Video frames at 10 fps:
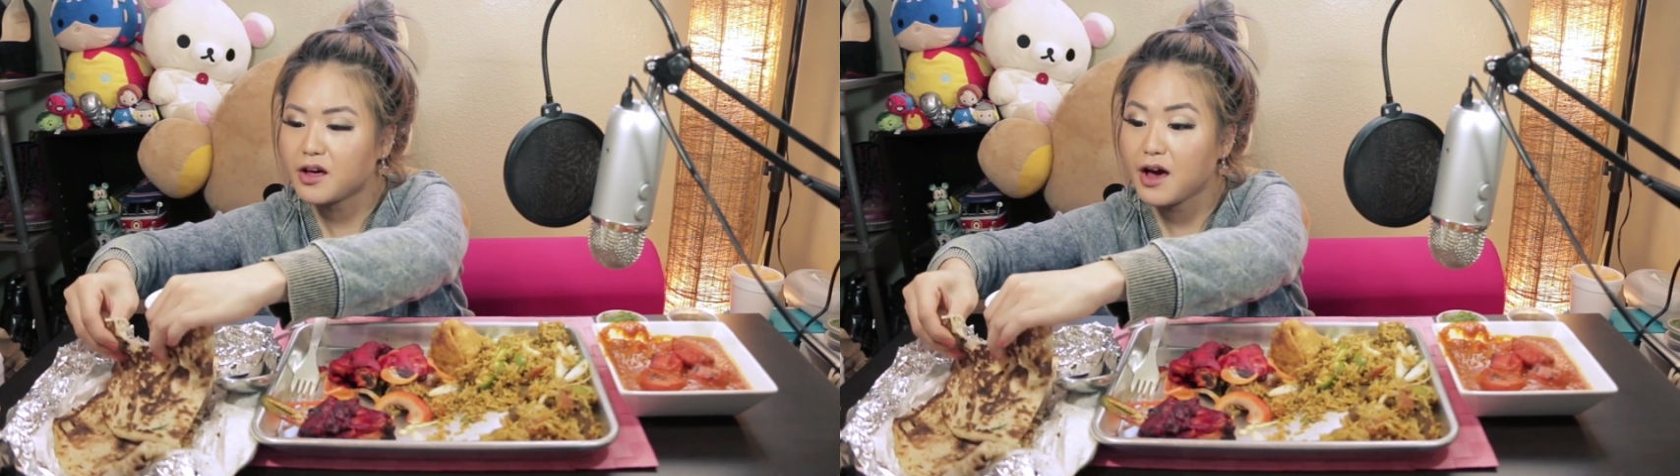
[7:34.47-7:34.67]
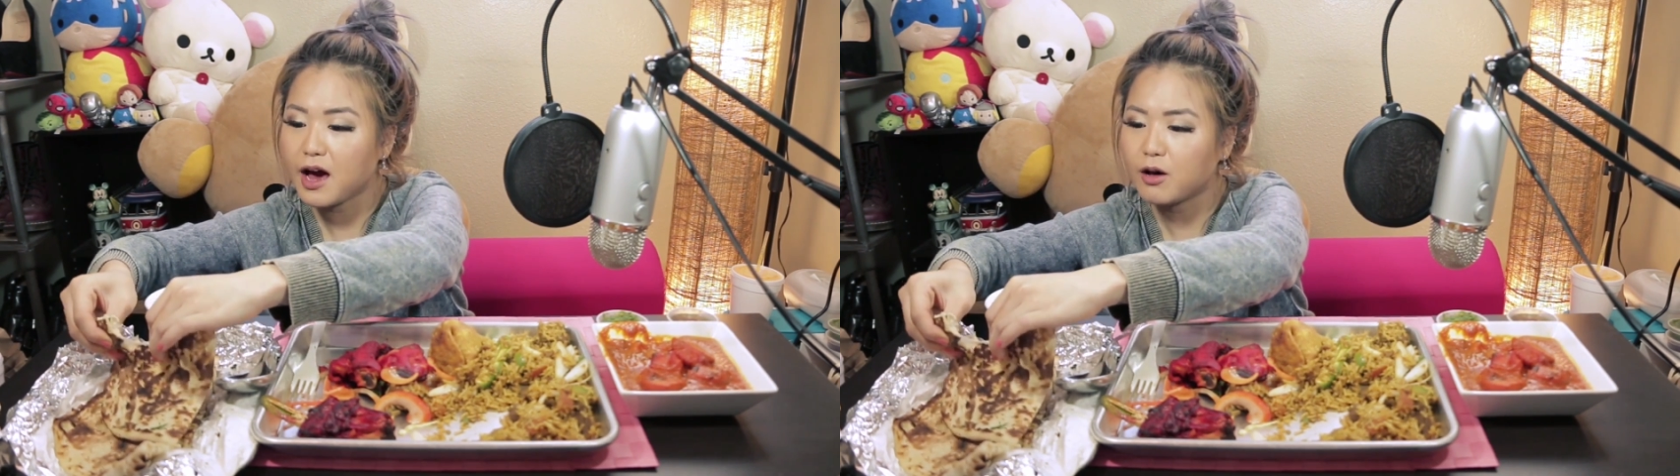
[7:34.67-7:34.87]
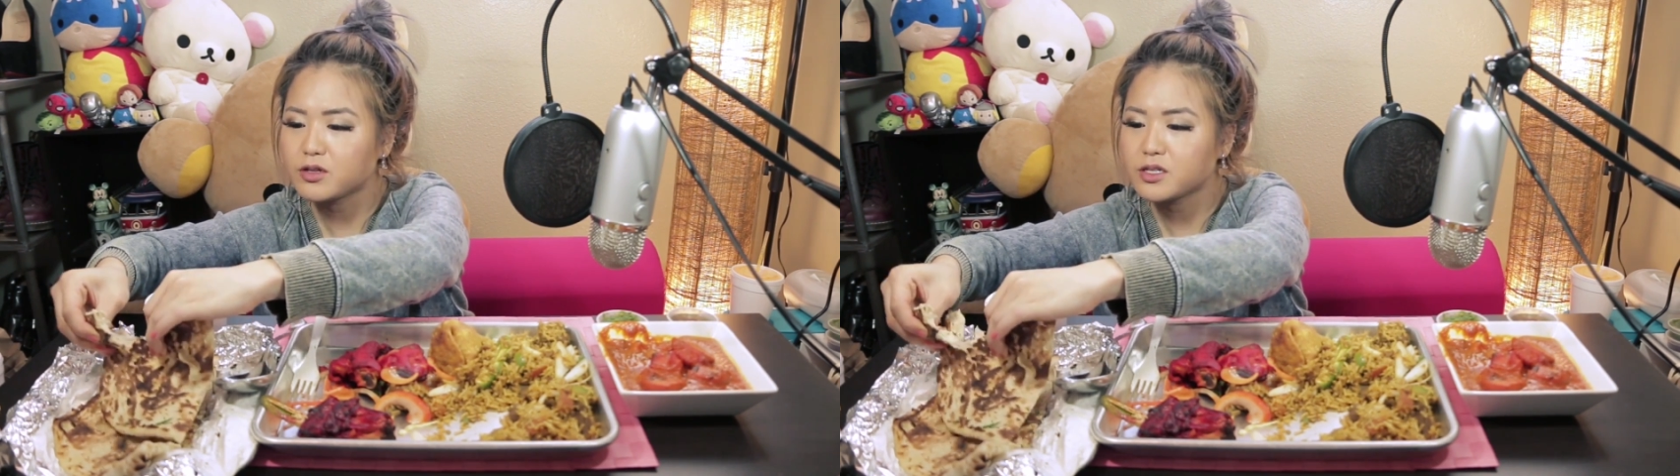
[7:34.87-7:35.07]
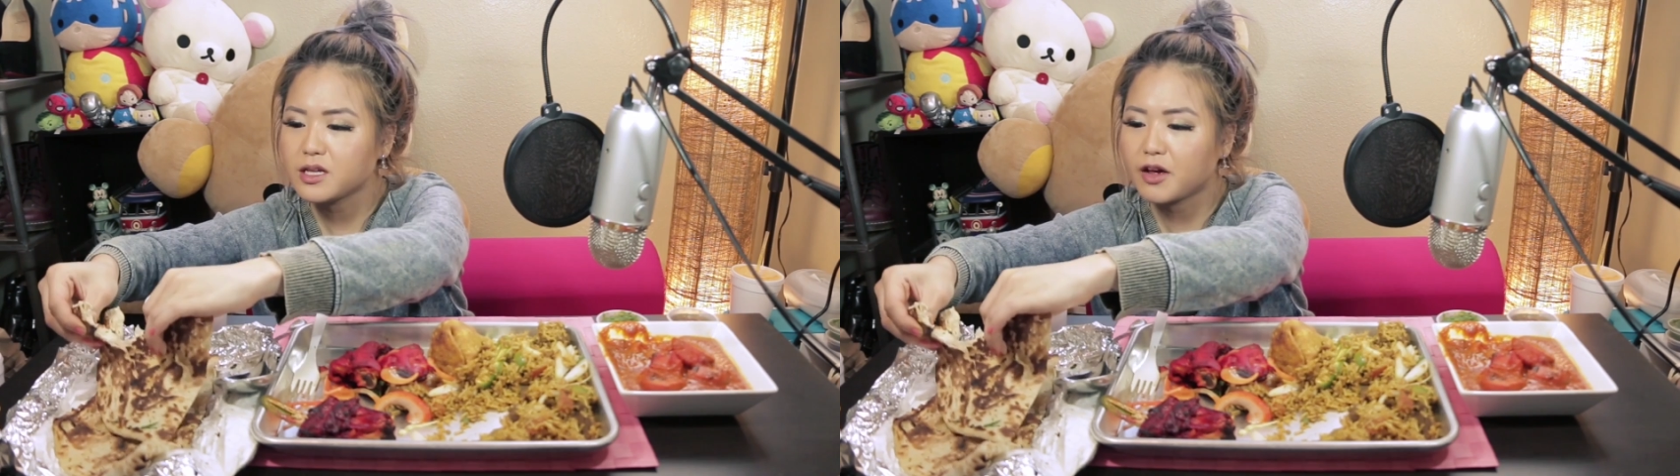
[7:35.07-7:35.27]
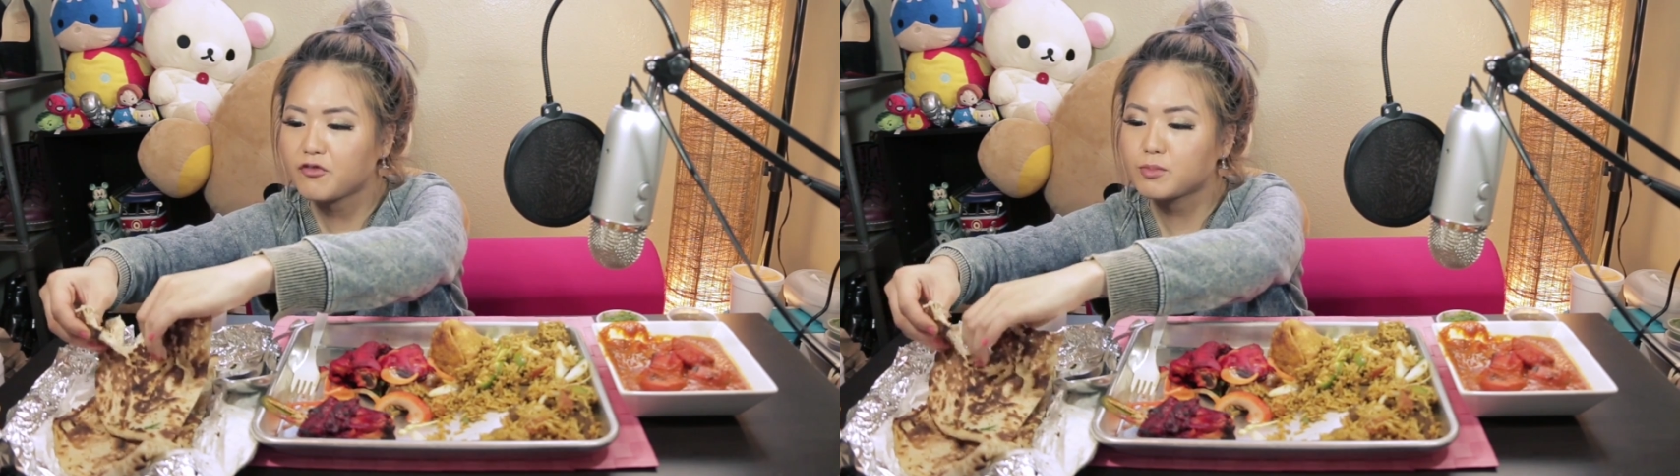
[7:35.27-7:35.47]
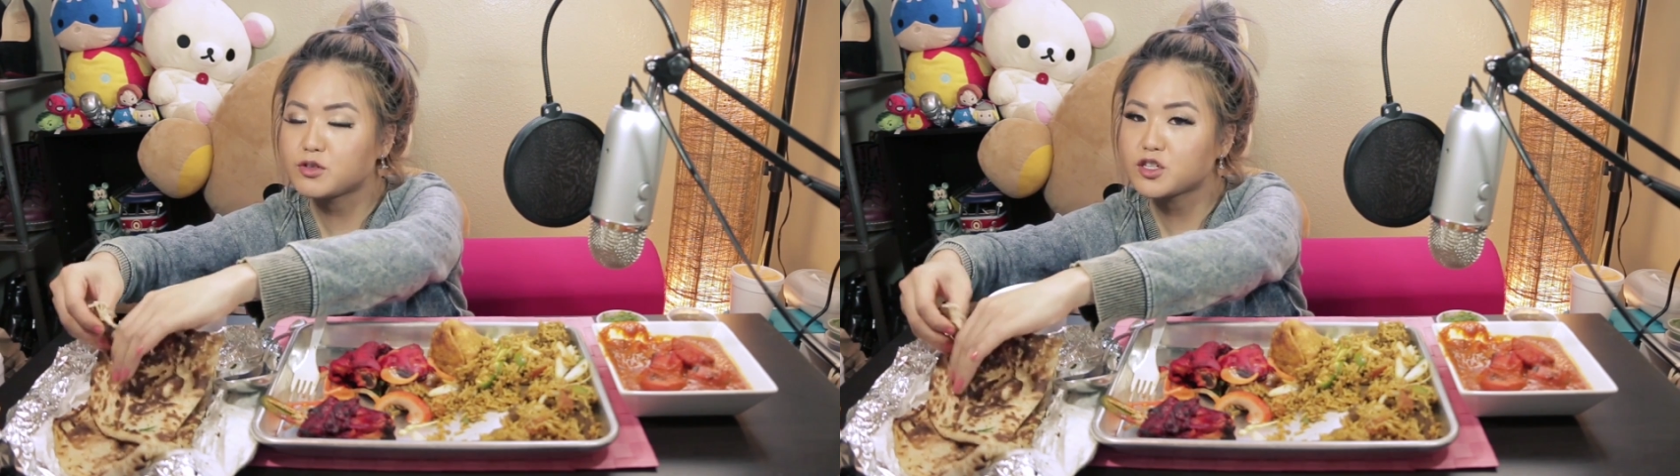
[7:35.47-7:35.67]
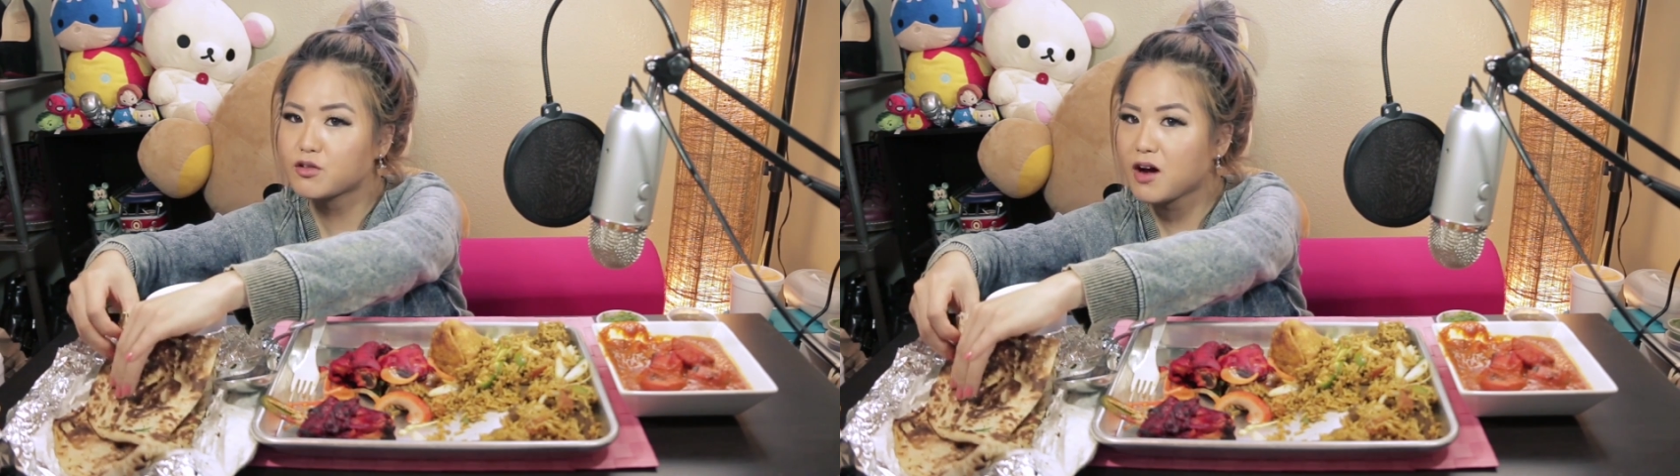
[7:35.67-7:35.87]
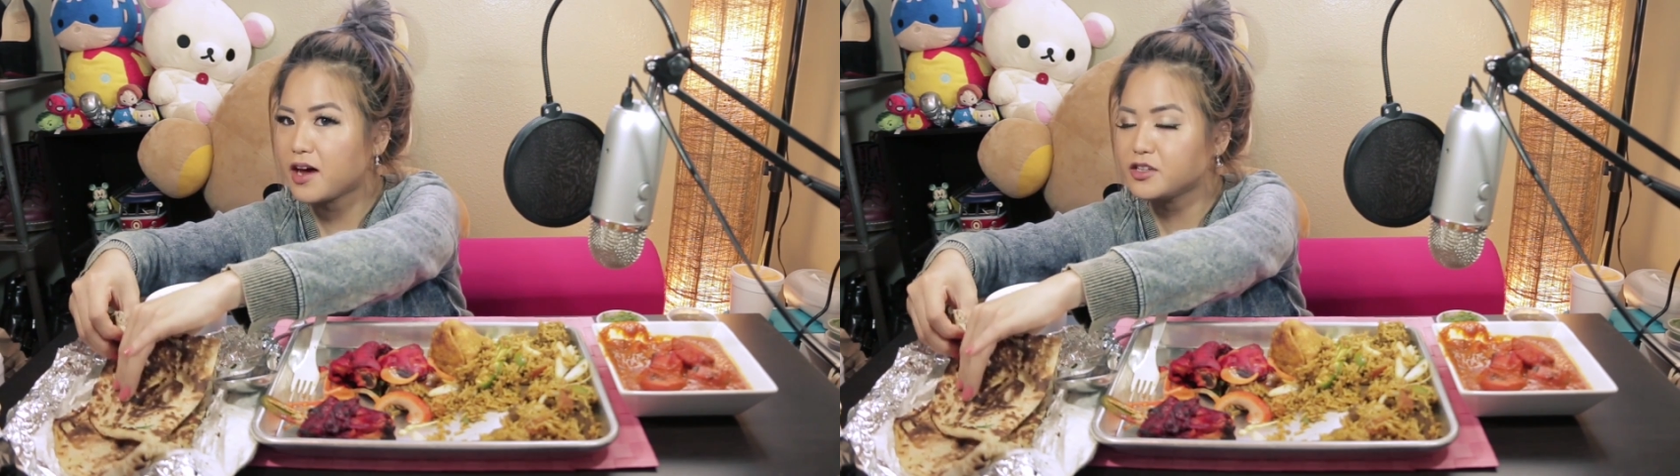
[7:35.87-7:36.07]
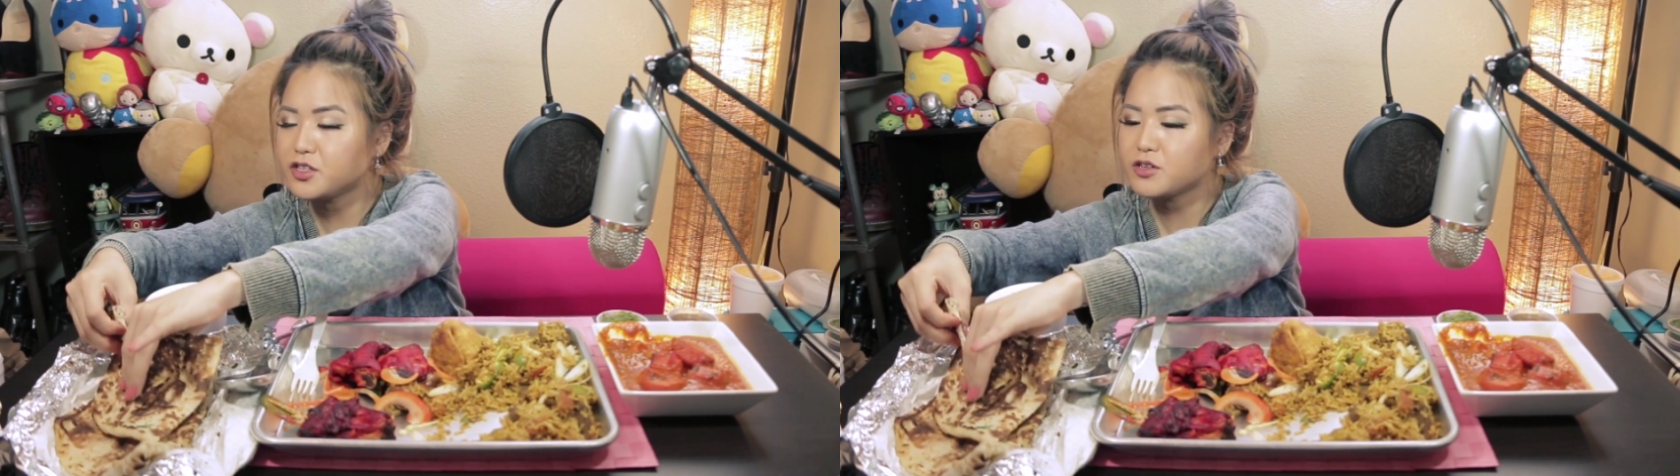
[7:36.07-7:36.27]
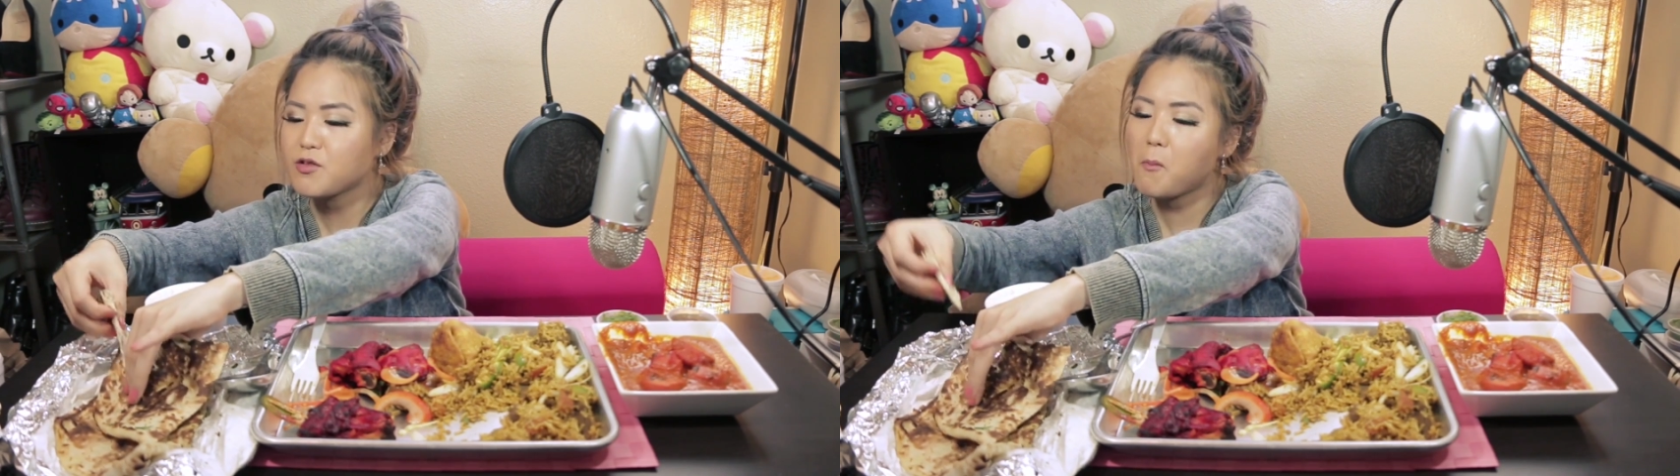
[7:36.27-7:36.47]
house like from
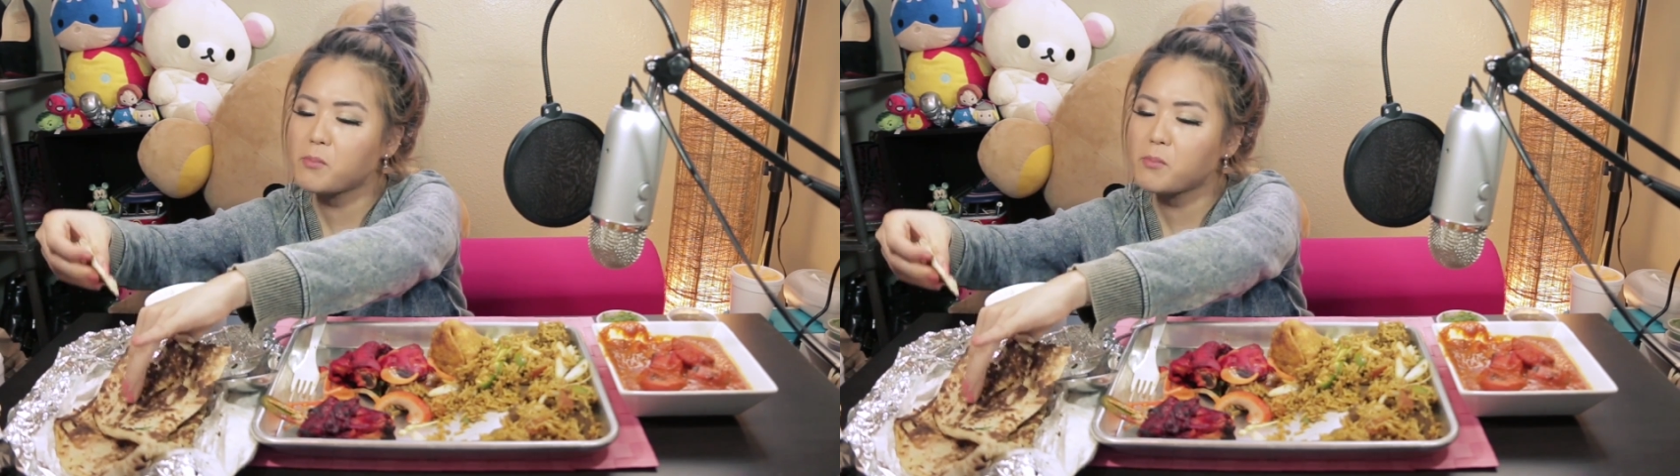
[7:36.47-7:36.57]
scratch,